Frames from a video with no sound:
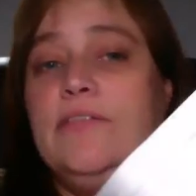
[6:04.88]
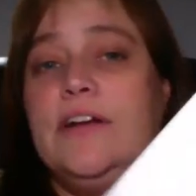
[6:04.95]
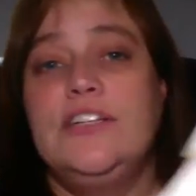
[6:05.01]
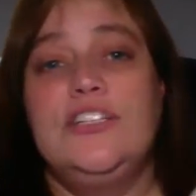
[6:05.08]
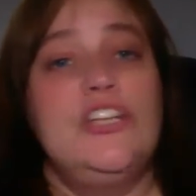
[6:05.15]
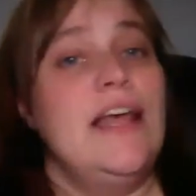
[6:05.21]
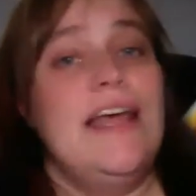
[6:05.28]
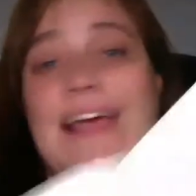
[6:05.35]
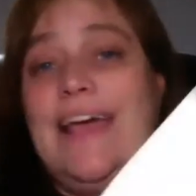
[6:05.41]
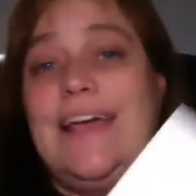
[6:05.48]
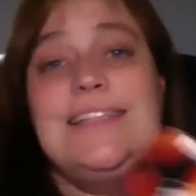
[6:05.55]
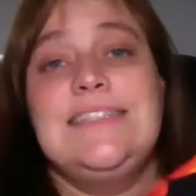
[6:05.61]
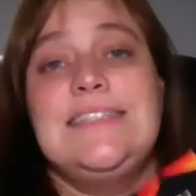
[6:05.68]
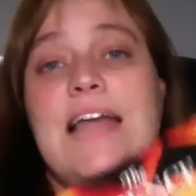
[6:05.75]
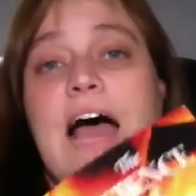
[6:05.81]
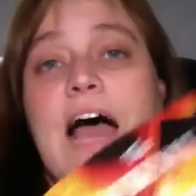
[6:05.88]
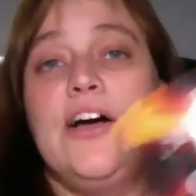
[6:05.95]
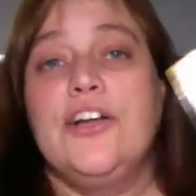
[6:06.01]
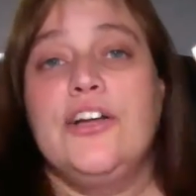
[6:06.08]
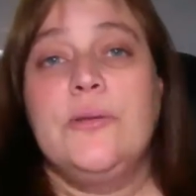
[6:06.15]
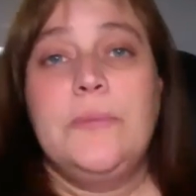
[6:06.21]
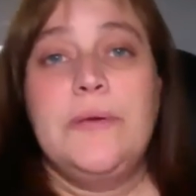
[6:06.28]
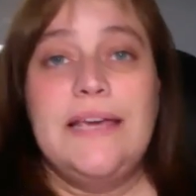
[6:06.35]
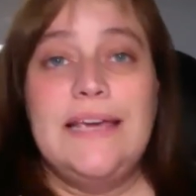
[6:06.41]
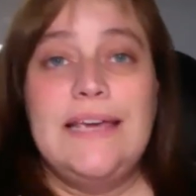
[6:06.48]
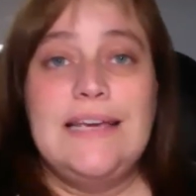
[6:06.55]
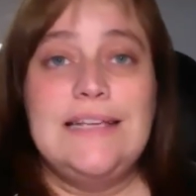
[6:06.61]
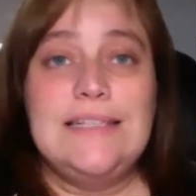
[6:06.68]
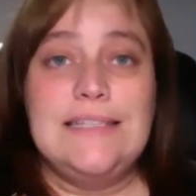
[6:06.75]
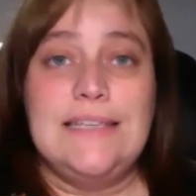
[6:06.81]
Rich, it's not going to be
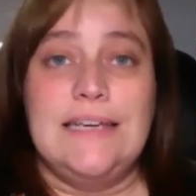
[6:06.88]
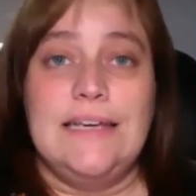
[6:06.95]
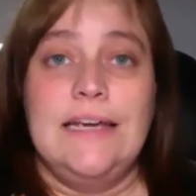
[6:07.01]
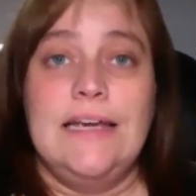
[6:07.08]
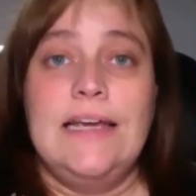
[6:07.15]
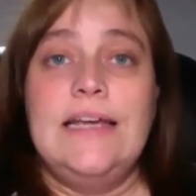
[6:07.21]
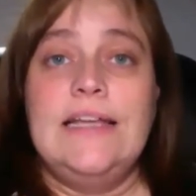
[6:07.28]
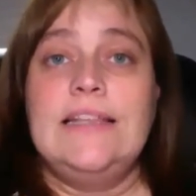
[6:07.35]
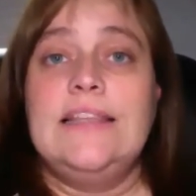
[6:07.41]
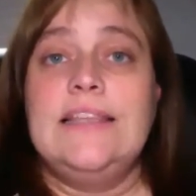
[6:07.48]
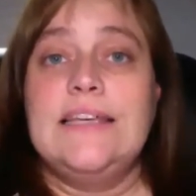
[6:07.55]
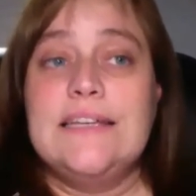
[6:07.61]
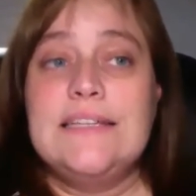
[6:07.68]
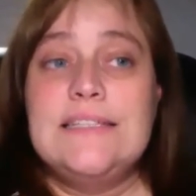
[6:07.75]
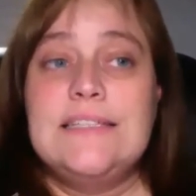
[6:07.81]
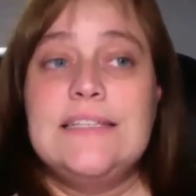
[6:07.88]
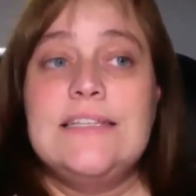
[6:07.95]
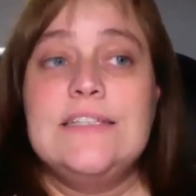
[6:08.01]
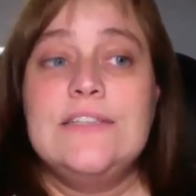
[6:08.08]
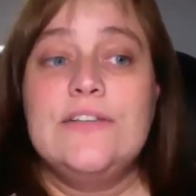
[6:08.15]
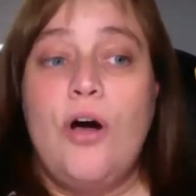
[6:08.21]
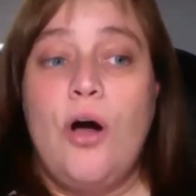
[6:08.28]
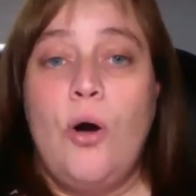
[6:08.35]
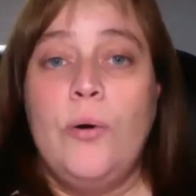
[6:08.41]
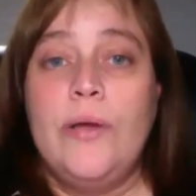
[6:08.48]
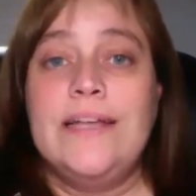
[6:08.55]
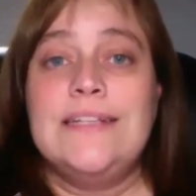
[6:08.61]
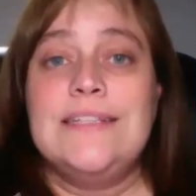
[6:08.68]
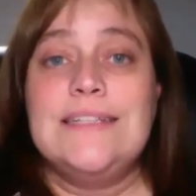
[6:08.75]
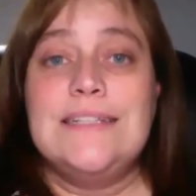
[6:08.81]
easy. This is
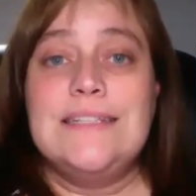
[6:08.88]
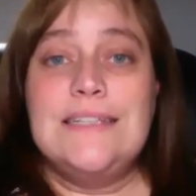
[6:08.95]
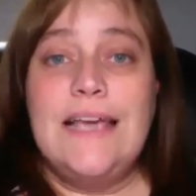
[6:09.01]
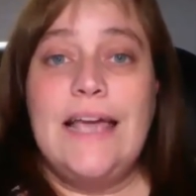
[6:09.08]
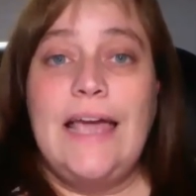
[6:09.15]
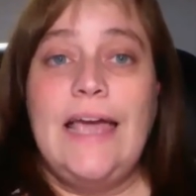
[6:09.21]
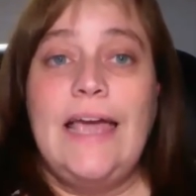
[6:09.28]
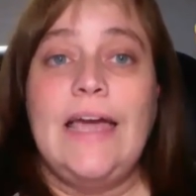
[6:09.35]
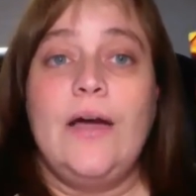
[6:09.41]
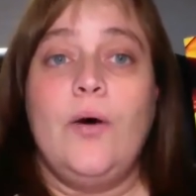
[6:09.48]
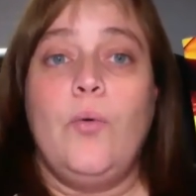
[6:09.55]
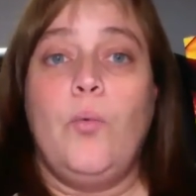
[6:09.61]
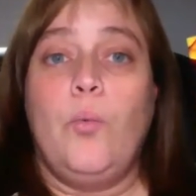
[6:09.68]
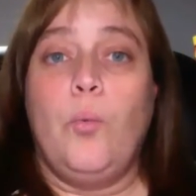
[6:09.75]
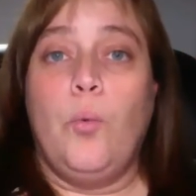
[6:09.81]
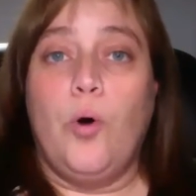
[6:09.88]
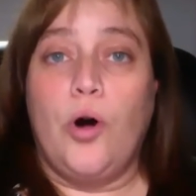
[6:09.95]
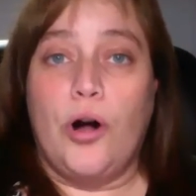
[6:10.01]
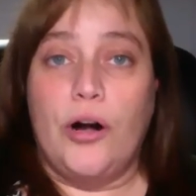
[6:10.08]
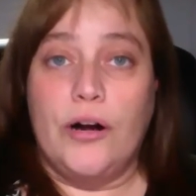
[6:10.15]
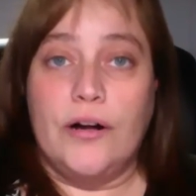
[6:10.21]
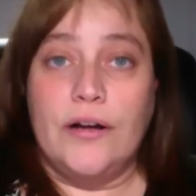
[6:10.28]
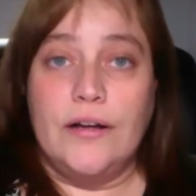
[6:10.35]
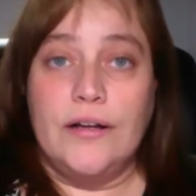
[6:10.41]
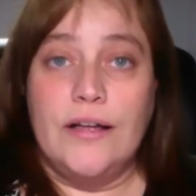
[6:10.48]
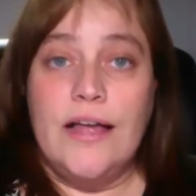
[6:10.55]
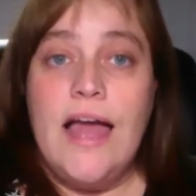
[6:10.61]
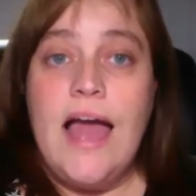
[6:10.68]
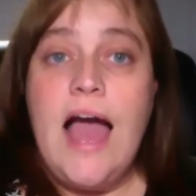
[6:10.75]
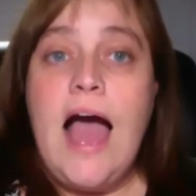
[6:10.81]
going to take work.
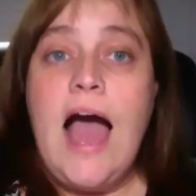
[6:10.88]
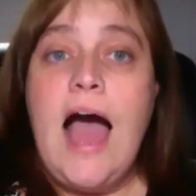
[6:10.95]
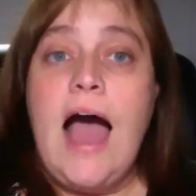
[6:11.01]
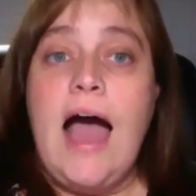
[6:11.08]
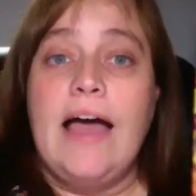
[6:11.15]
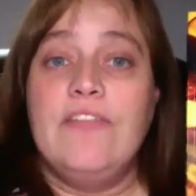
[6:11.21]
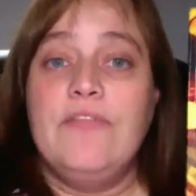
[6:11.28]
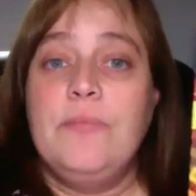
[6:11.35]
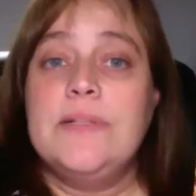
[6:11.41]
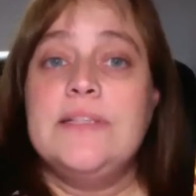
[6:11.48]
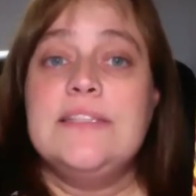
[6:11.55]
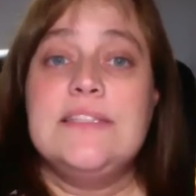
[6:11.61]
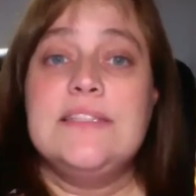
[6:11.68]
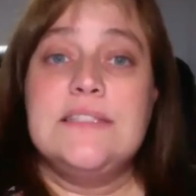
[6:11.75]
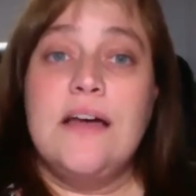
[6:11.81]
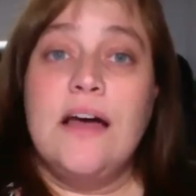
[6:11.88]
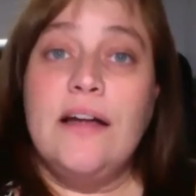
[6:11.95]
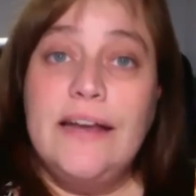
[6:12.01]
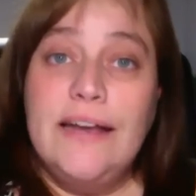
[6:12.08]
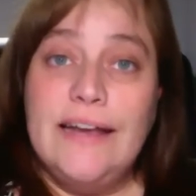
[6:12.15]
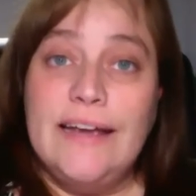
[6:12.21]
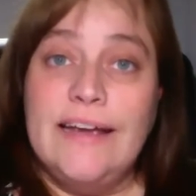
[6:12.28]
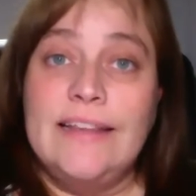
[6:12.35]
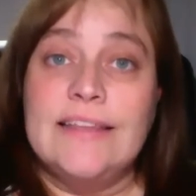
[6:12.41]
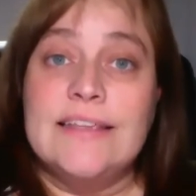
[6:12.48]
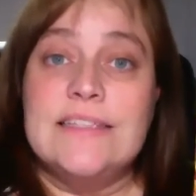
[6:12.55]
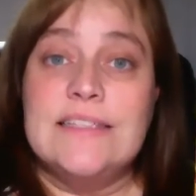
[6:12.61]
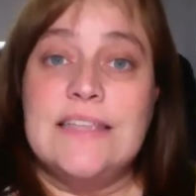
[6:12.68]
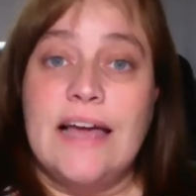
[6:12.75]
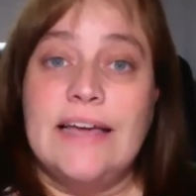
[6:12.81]
I've been studying the
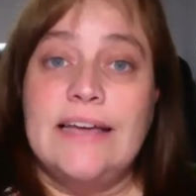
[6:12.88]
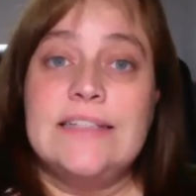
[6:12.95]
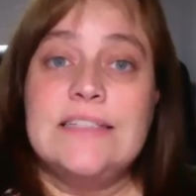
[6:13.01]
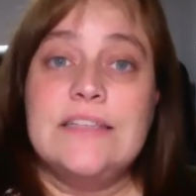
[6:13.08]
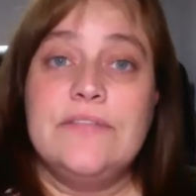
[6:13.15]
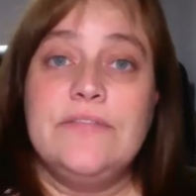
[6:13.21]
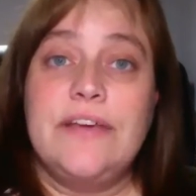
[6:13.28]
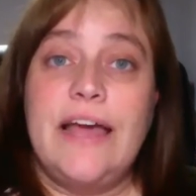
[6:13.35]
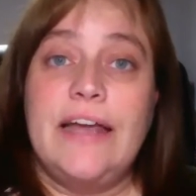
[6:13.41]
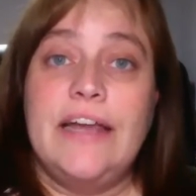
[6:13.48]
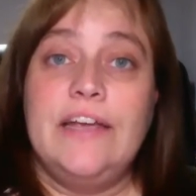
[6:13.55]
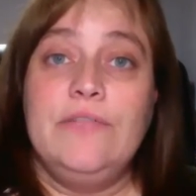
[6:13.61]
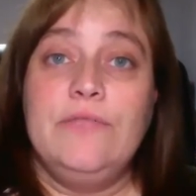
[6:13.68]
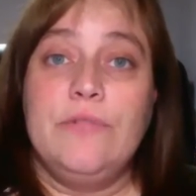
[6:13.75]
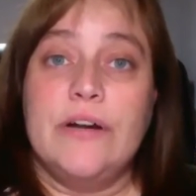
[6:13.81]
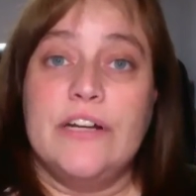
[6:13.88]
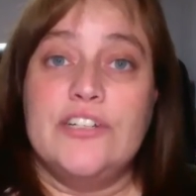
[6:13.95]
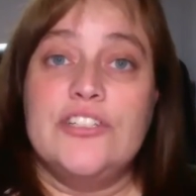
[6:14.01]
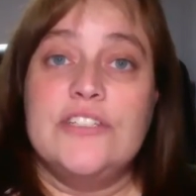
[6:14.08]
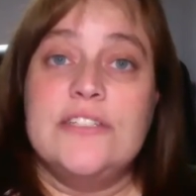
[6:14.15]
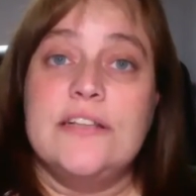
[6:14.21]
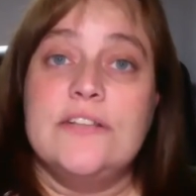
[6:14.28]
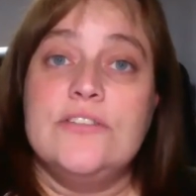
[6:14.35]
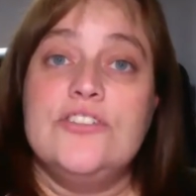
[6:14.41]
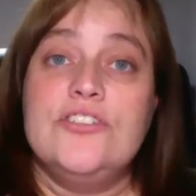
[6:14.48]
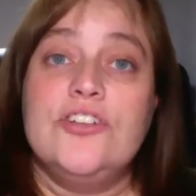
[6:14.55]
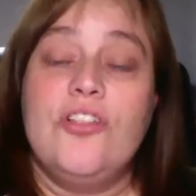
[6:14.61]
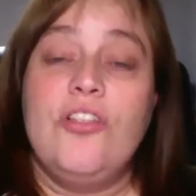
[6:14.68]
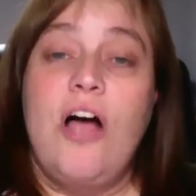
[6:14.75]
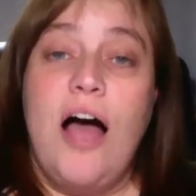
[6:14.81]
Science of Getting Rich since
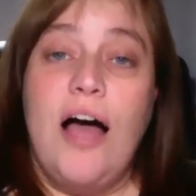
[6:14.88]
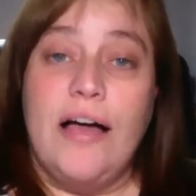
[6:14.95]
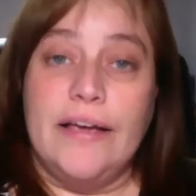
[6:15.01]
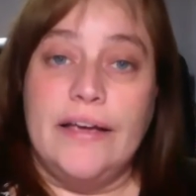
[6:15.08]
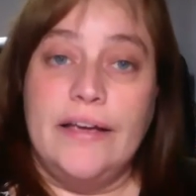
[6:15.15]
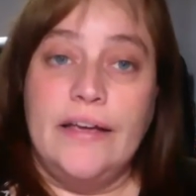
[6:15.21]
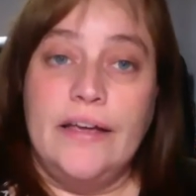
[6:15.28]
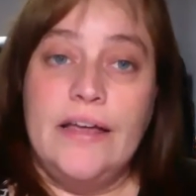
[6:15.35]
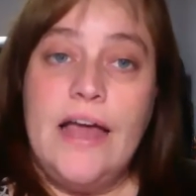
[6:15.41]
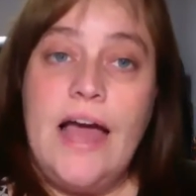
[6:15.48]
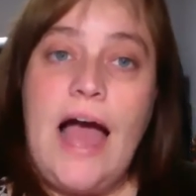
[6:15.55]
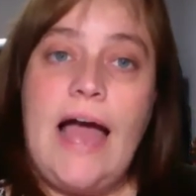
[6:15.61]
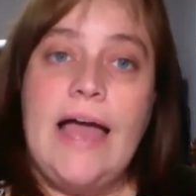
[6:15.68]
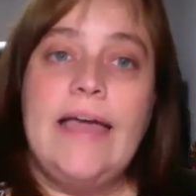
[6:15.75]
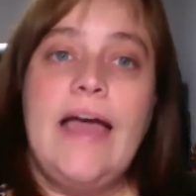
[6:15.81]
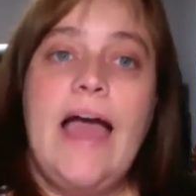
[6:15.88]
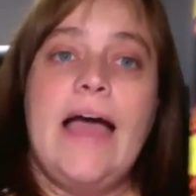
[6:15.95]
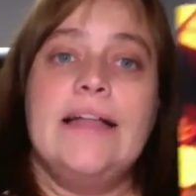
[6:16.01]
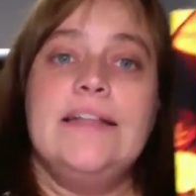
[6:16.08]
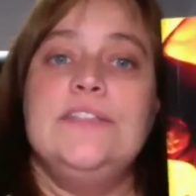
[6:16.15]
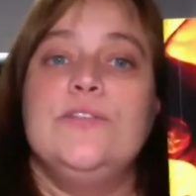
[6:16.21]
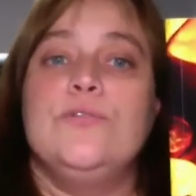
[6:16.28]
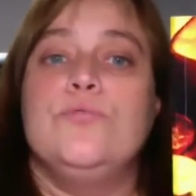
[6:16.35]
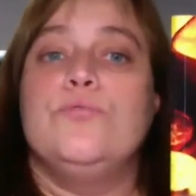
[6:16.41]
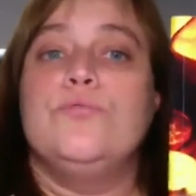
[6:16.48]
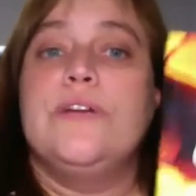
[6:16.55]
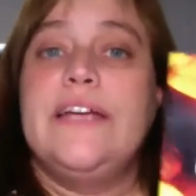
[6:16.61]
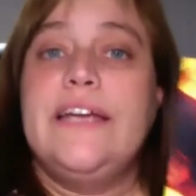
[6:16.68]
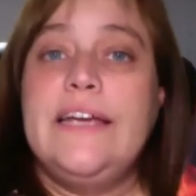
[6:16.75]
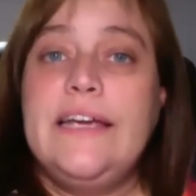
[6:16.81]
July. I had to
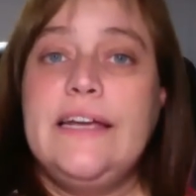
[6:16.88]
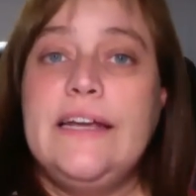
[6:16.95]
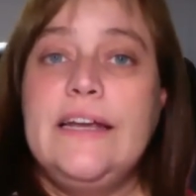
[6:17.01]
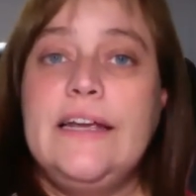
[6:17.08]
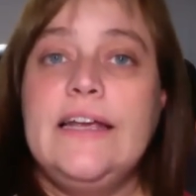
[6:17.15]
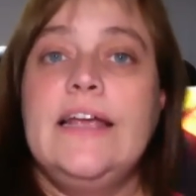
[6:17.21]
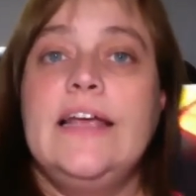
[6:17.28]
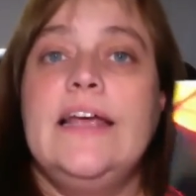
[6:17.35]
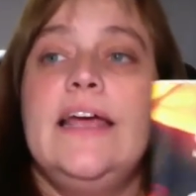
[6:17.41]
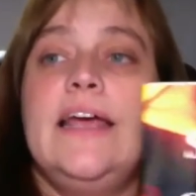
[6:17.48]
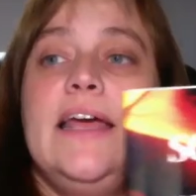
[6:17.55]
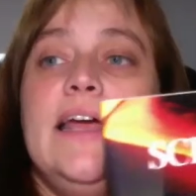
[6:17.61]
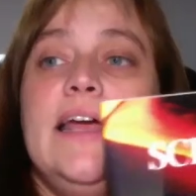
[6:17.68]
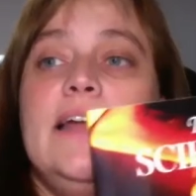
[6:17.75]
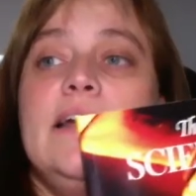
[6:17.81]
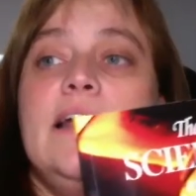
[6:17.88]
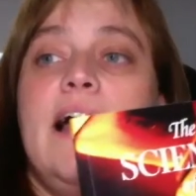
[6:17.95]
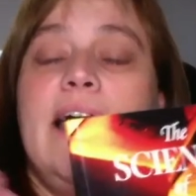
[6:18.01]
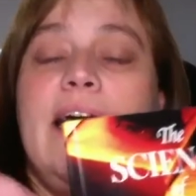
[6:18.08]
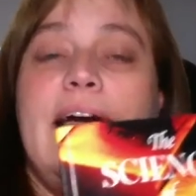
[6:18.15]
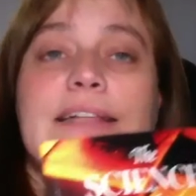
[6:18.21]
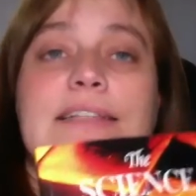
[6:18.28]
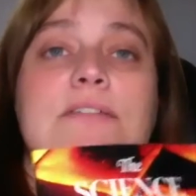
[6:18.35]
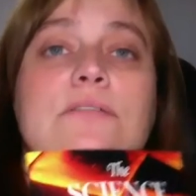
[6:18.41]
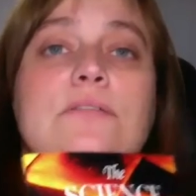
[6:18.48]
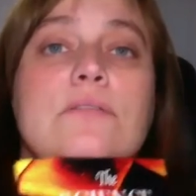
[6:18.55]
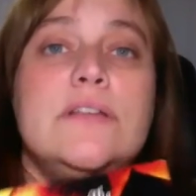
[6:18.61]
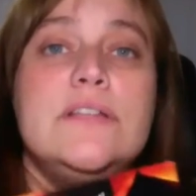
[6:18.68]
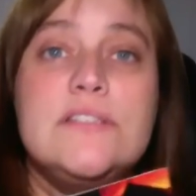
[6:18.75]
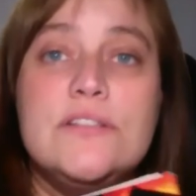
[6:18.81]
read it. I had to
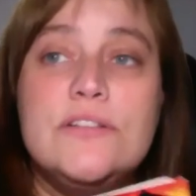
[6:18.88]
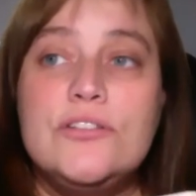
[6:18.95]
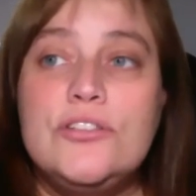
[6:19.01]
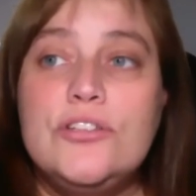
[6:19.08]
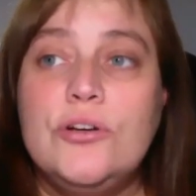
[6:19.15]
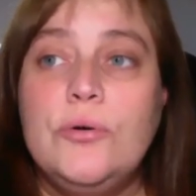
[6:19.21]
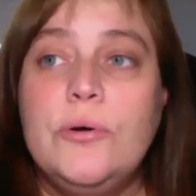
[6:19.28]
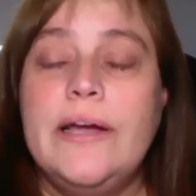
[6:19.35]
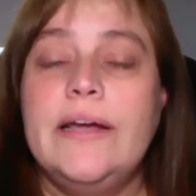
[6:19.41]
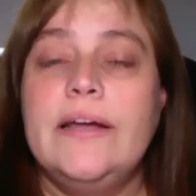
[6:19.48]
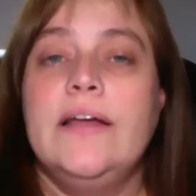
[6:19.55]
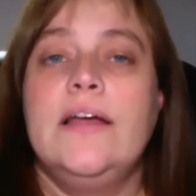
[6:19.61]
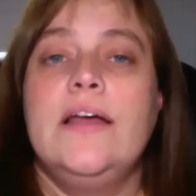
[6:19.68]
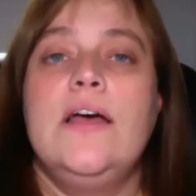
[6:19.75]
listen to it